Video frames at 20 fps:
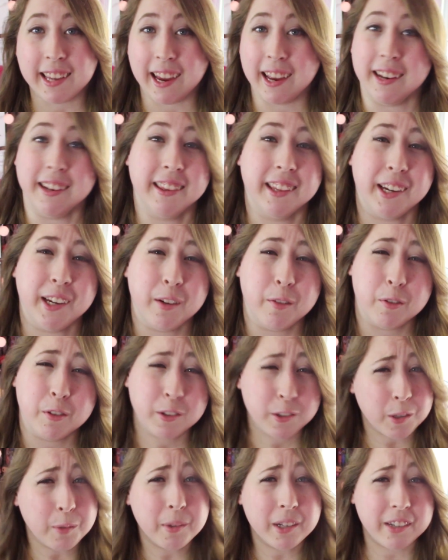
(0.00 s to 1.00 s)
and thank you
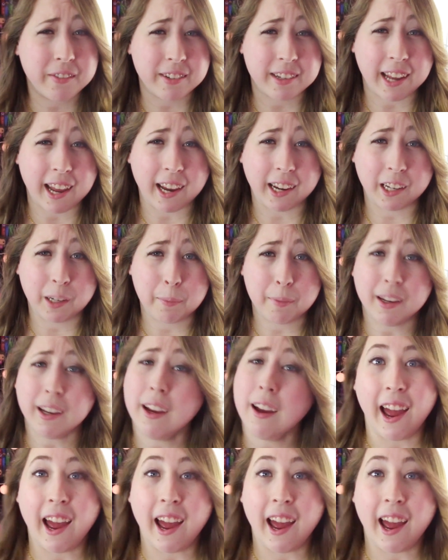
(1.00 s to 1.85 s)
so much for tagging me.